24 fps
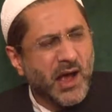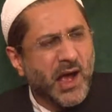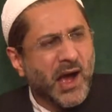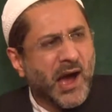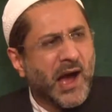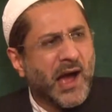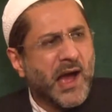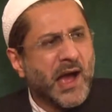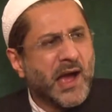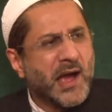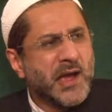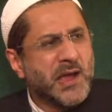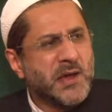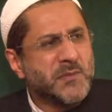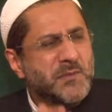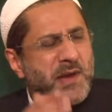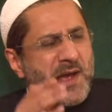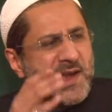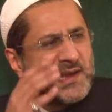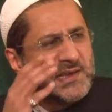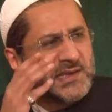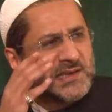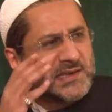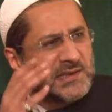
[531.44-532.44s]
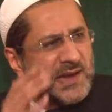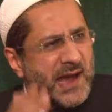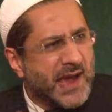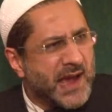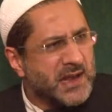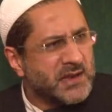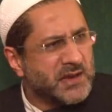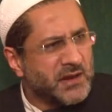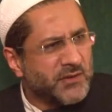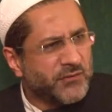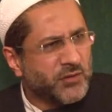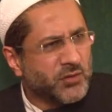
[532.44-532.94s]
I may
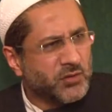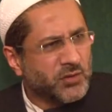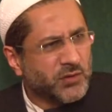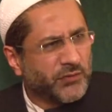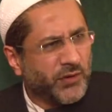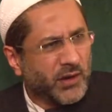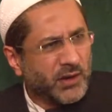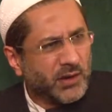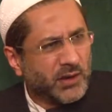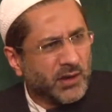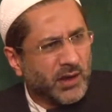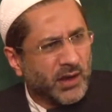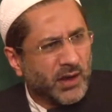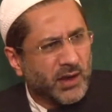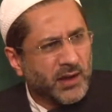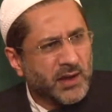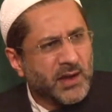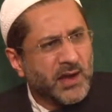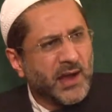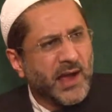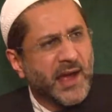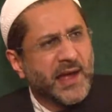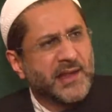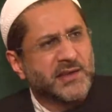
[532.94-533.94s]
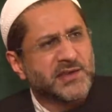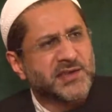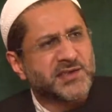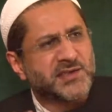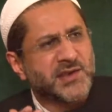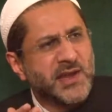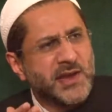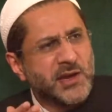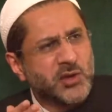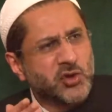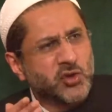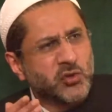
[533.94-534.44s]
stand in front of Allah and
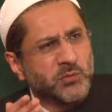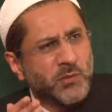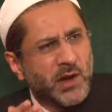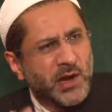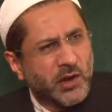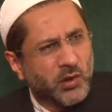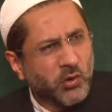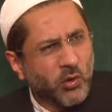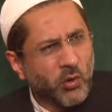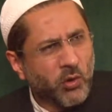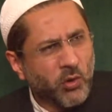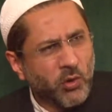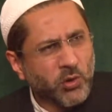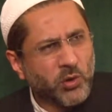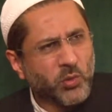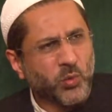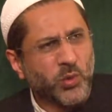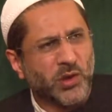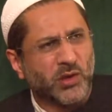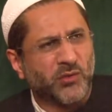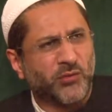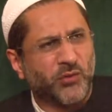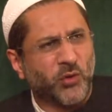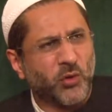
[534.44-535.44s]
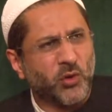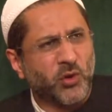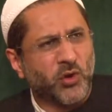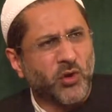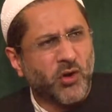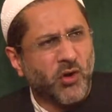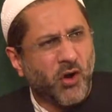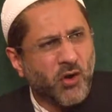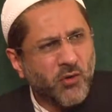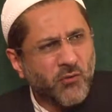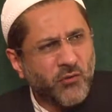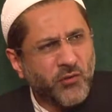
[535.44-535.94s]
say to my Lord with full
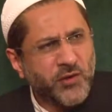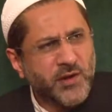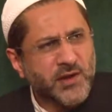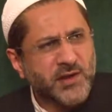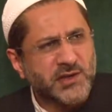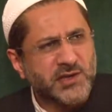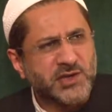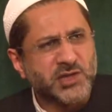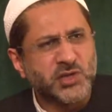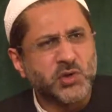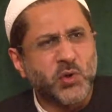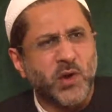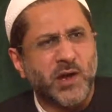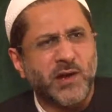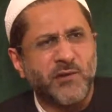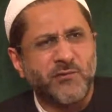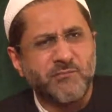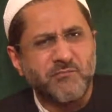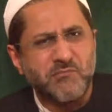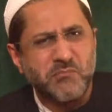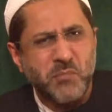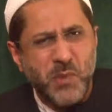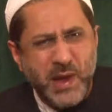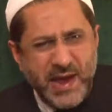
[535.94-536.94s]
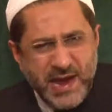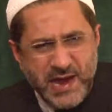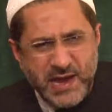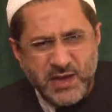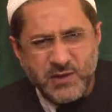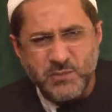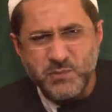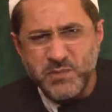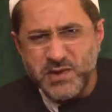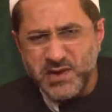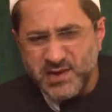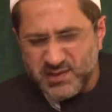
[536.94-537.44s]
confidence, You have
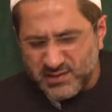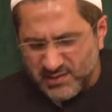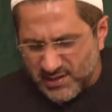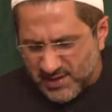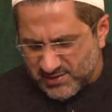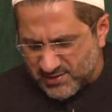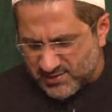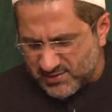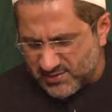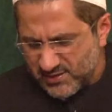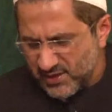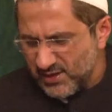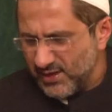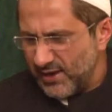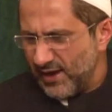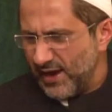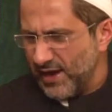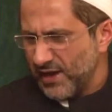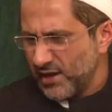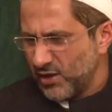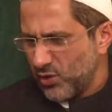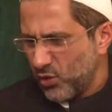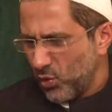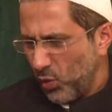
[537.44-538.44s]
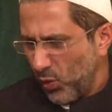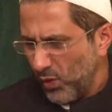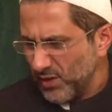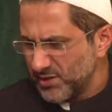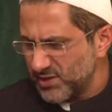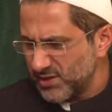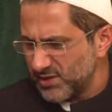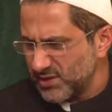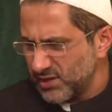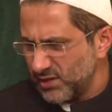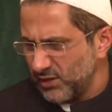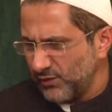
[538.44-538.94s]
made me this
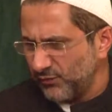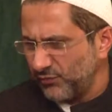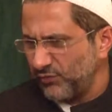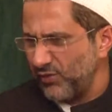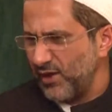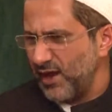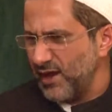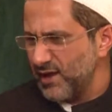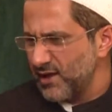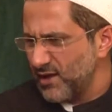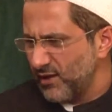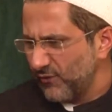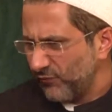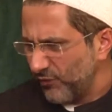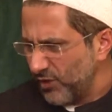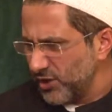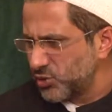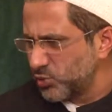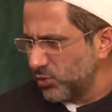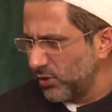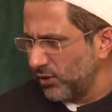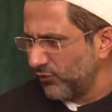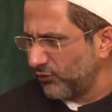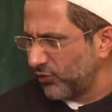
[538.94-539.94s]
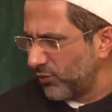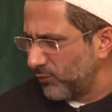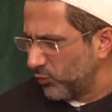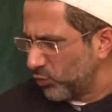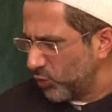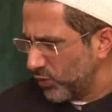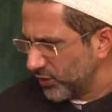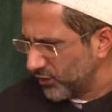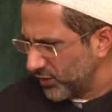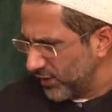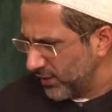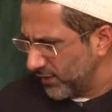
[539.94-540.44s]
inquisitive individual from
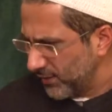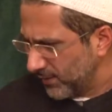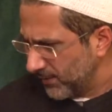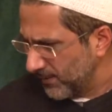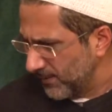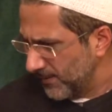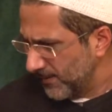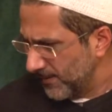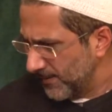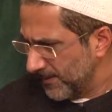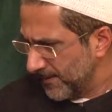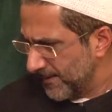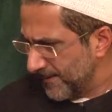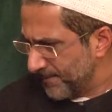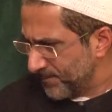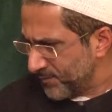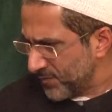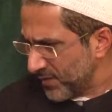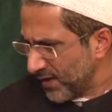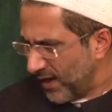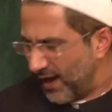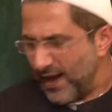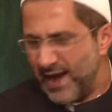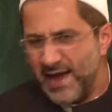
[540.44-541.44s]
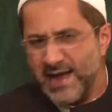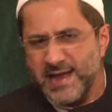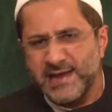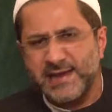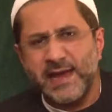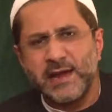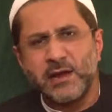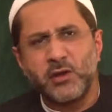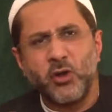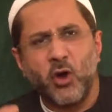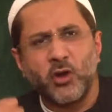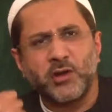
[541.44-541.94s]
within. I
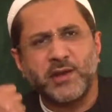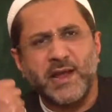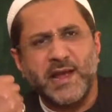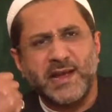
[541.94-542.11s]
cannot